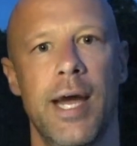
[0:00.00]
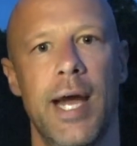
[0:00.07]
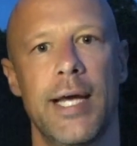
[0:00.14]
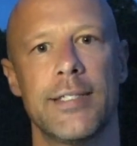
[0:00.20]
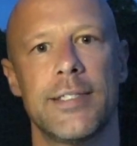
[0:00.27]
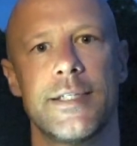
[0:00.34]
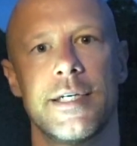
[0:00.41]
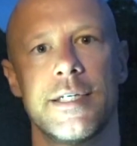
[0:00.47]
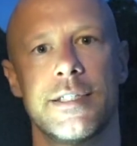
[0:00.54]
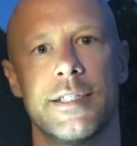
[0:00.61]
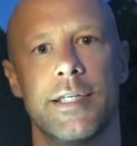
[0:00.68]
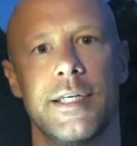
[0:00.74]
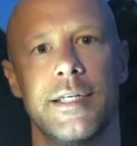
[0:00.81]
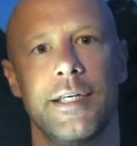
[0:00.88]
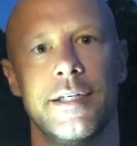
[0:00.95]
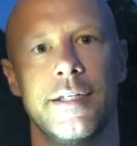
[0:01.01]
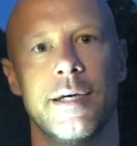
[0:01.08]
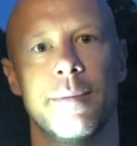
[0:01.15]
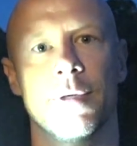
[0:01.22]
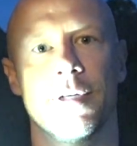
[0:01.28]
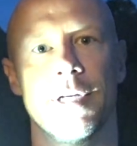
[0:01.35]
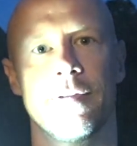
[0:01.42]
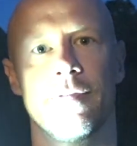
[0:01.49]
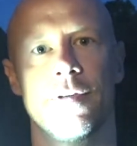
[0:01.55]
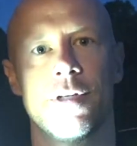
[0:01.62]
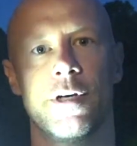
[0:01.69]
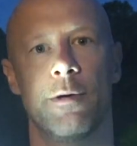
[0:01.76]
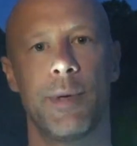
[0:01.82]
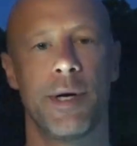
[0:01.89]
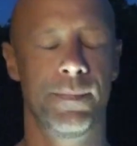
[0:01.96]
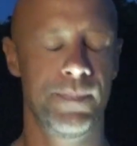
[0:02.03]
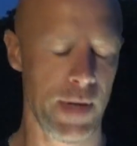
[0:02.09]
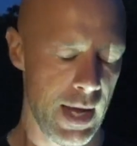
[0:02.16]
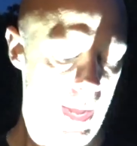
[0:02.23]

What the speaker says: as such, and then you double click for turbo.